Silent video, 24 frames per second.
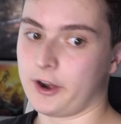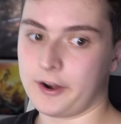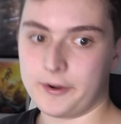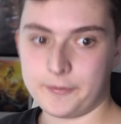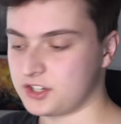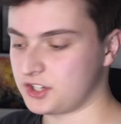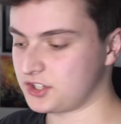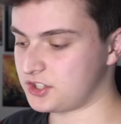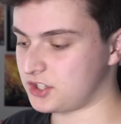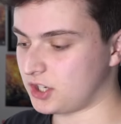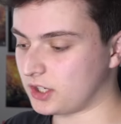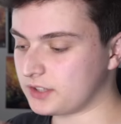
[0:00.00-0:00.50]

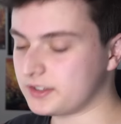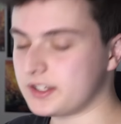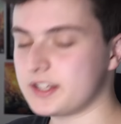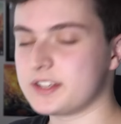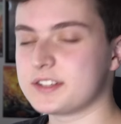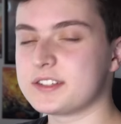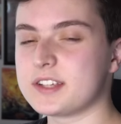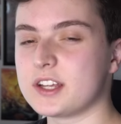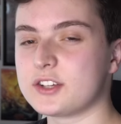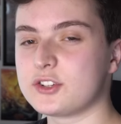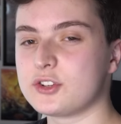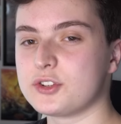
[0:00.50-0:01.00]
To start the
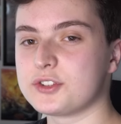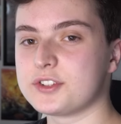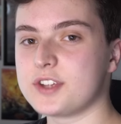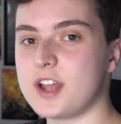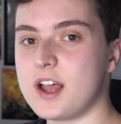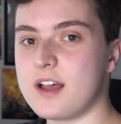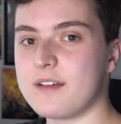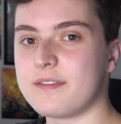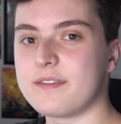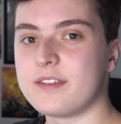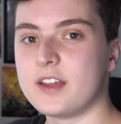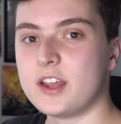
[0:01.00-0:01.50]
Essentials
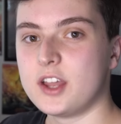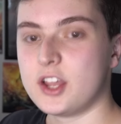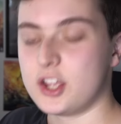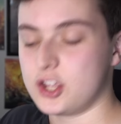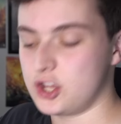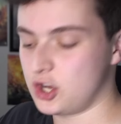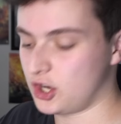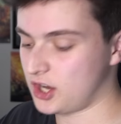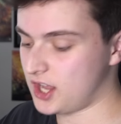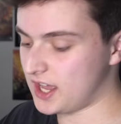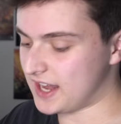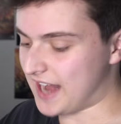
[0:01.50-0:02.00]
off,
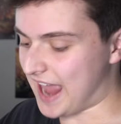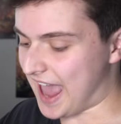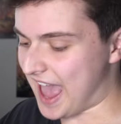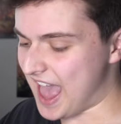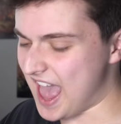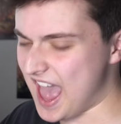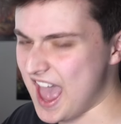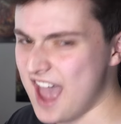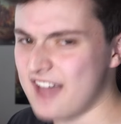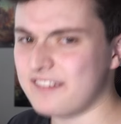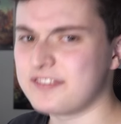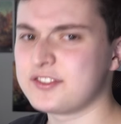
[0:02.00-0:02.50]
you're gonna
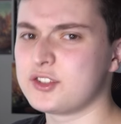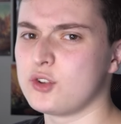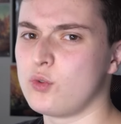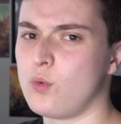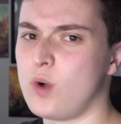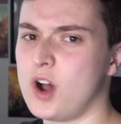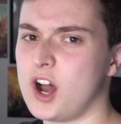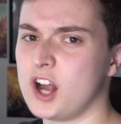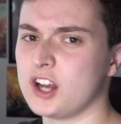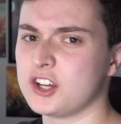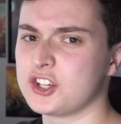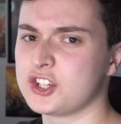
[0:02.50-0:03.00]
have to
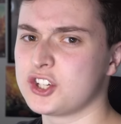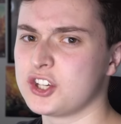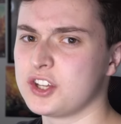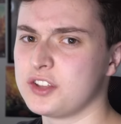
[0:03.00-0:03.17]
watch